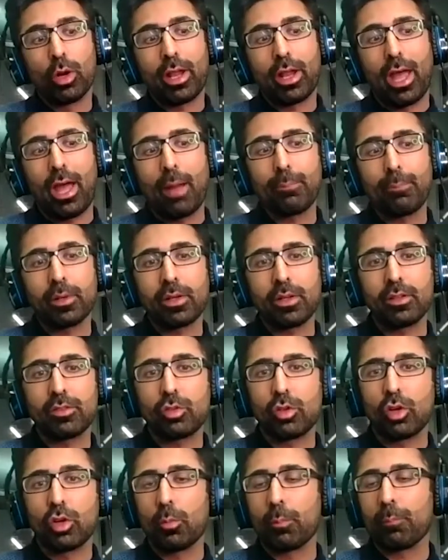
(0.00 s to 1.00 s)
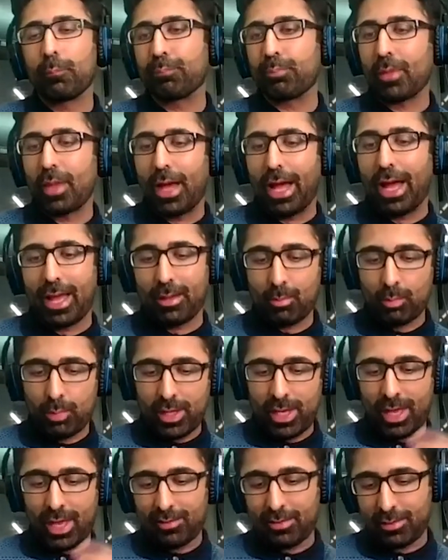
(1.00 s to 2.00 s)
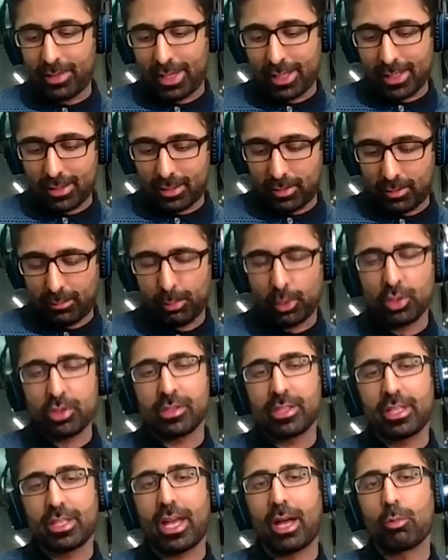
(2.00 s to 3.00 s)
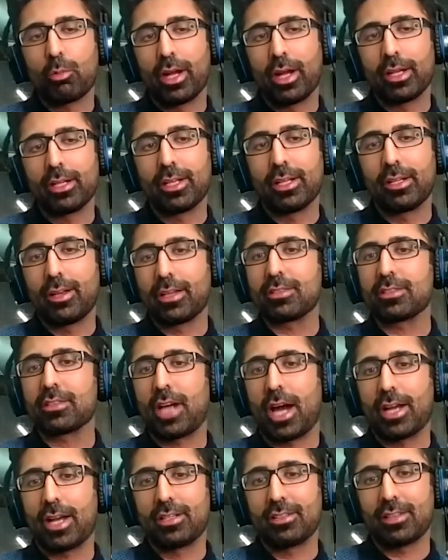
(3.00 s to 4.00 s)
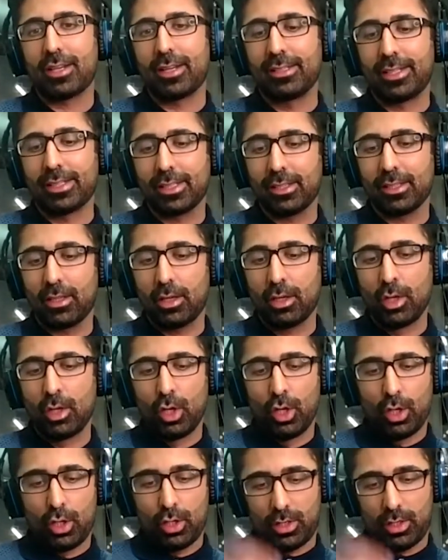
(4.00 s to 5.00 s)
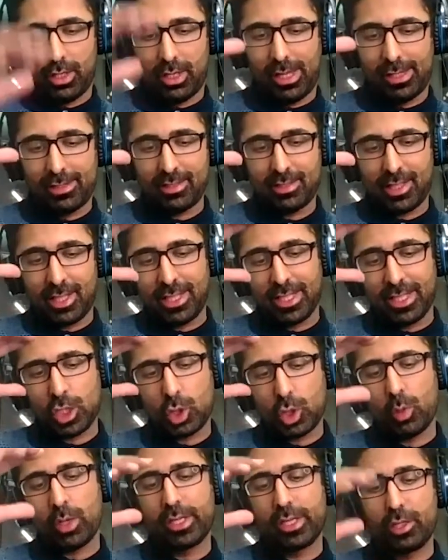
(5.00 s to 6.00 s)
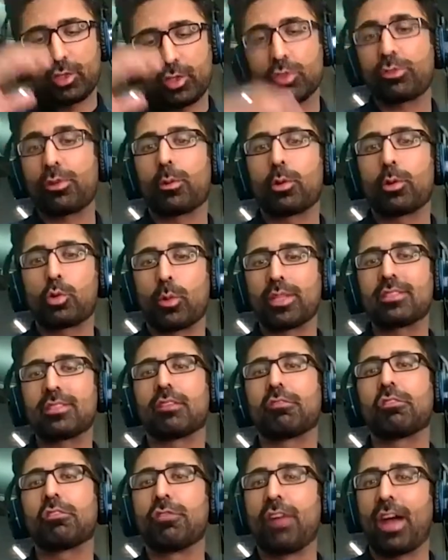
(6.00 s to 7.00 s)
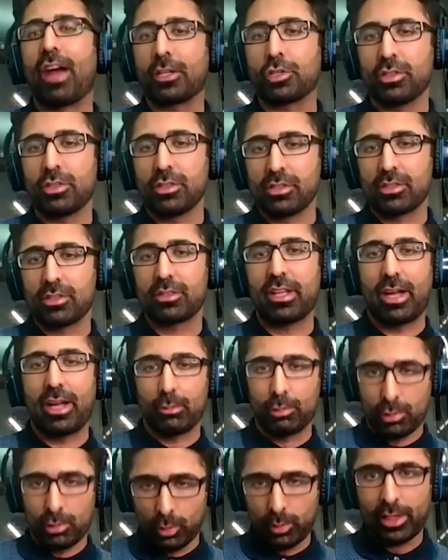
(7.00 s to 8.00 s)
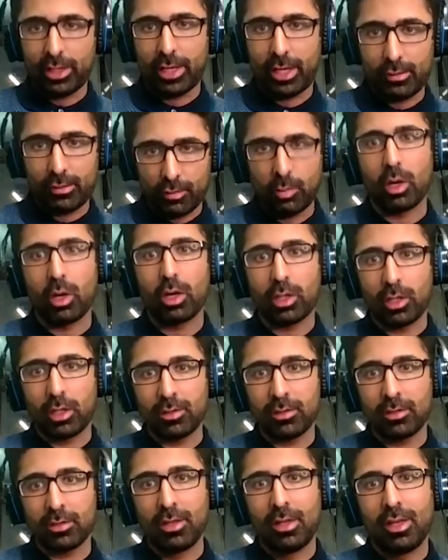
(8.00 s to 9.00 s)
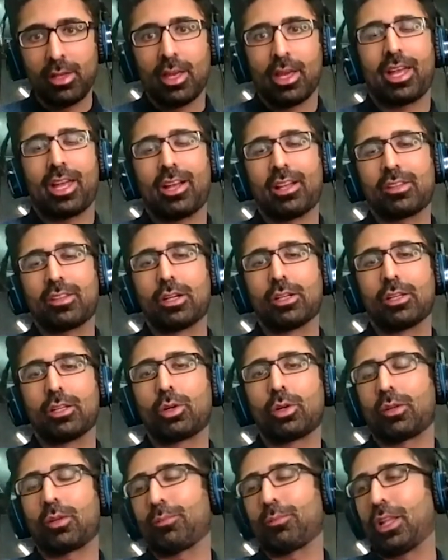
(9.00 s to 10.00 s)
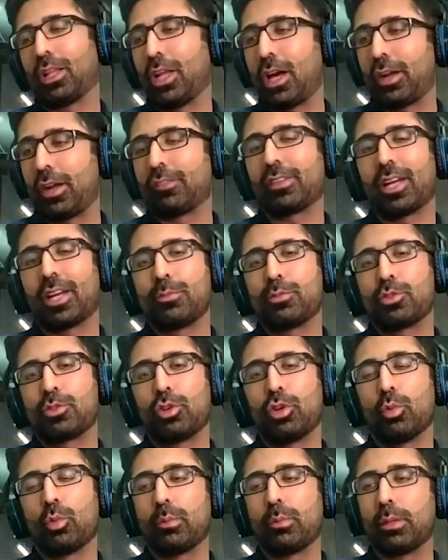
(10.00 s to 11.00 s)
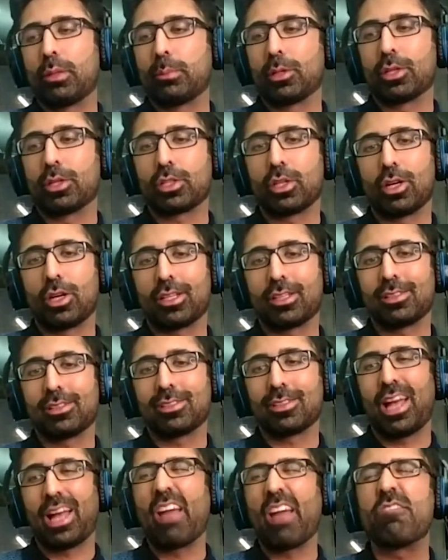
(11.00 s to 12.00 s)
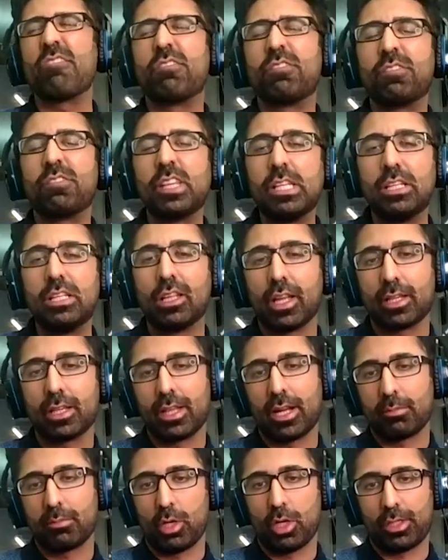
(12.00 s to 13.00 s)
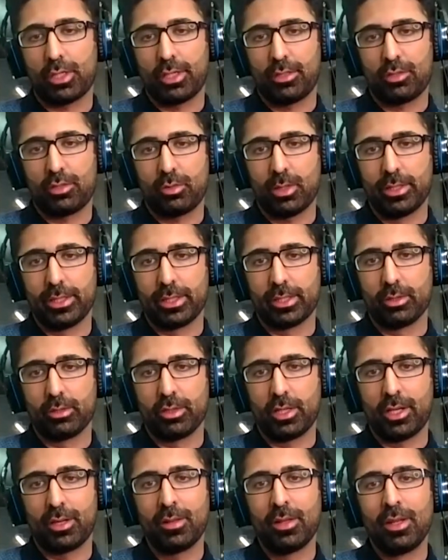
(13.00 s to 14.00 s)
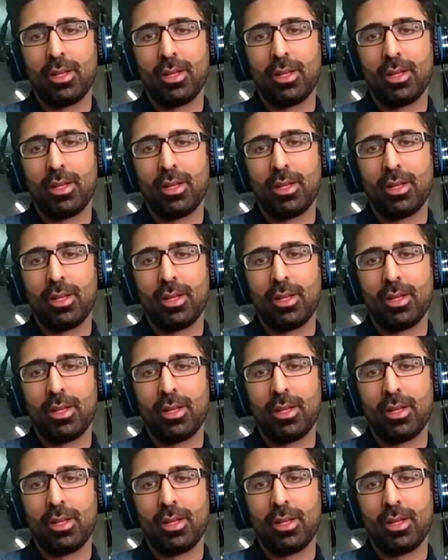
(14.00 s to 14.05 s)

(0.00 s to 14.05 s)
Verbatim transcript: what happened is you know I, we have like personally uh, what I did is I designed like a I designed like 20 to 27 factors that I was looking at for markets. And I thought, look, a lot of times, you know, when people are talking, they say, I feel like that market is really good, right?